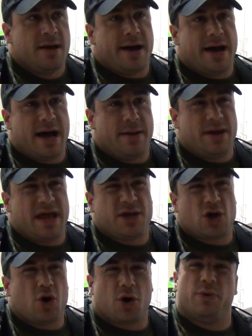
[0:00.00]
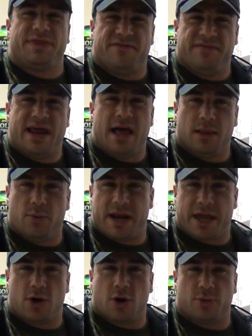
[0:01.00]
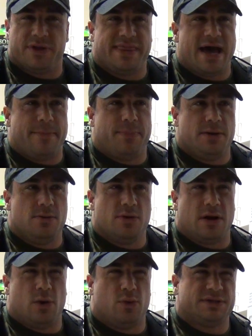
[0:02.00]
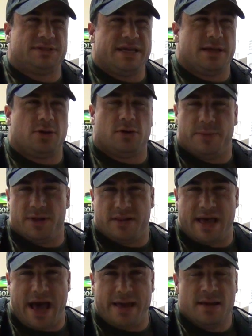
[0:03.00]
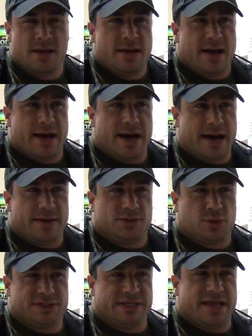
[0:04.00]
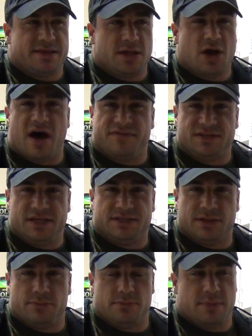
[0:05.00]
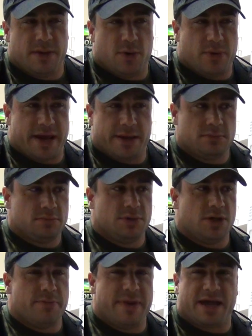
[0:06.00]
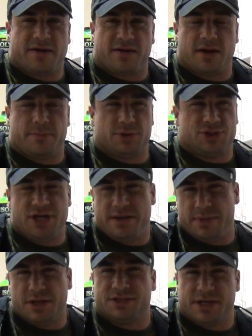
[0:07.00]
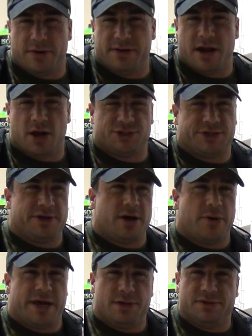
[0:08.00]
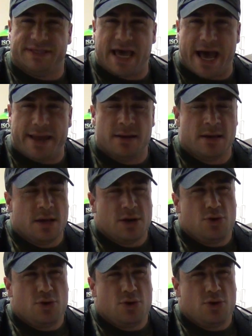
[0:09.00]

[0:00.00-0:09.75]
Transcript: And I cook with the vanilla when I cook with that, but we'll see a little bit of that towards the end of the off season. Maybe when I make a couple cheat meals here and there, I'll show you how I use that.